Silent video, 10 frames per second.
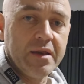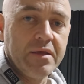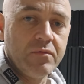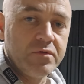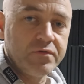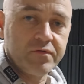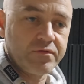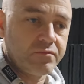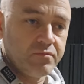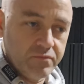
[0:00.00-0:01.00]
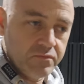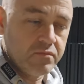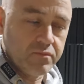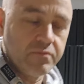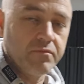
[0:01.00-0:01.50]
he was
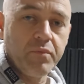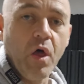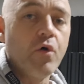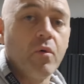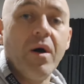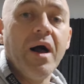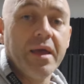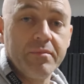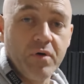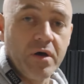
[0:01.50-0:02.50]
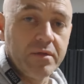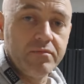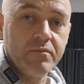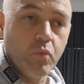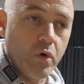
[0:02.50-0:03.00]
blown away by
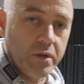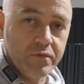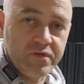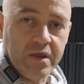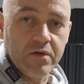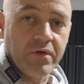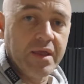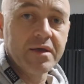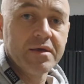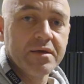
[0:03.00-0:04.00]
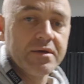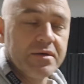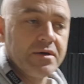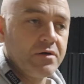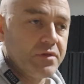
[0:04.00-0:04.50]
what he was hearing.
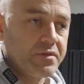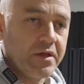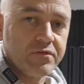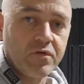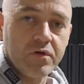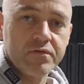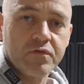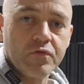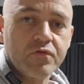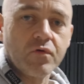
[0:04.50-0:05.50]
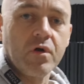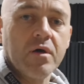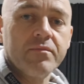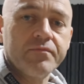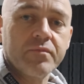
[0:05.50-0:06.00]
I think that's not too strong
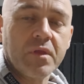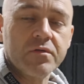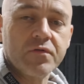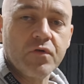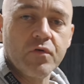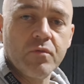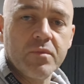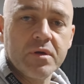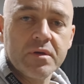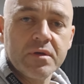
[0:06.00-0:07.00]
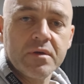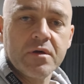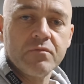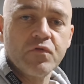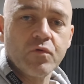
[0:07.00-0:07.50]
a term.
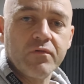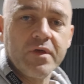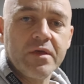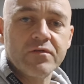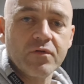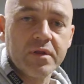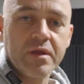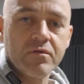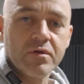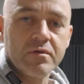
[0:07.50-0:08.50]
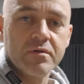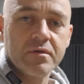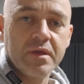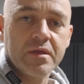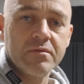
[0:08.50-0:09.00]
I'm sure if he gets on here and
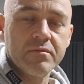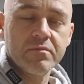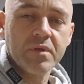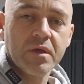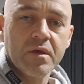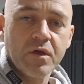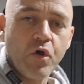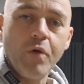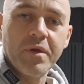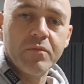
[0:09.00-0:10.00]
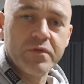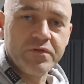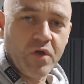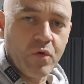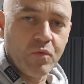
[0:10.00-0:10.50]
he can comment with
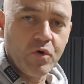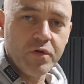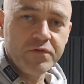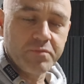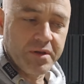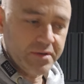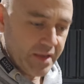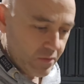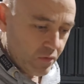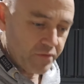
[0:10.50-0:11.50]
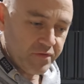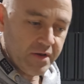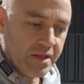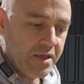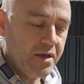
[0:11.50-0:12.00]
his own words, but he was
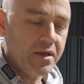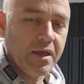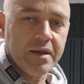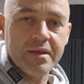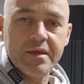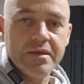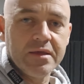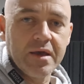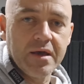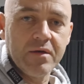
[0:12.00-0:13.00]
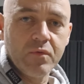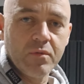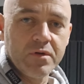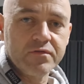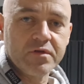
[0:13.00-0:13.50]
in here and we
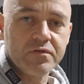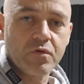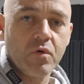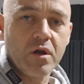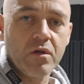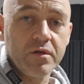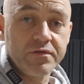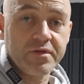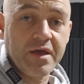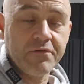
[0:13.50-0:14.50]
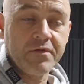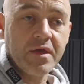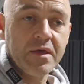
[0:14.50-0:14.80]
were listening to quite a lot of stuff,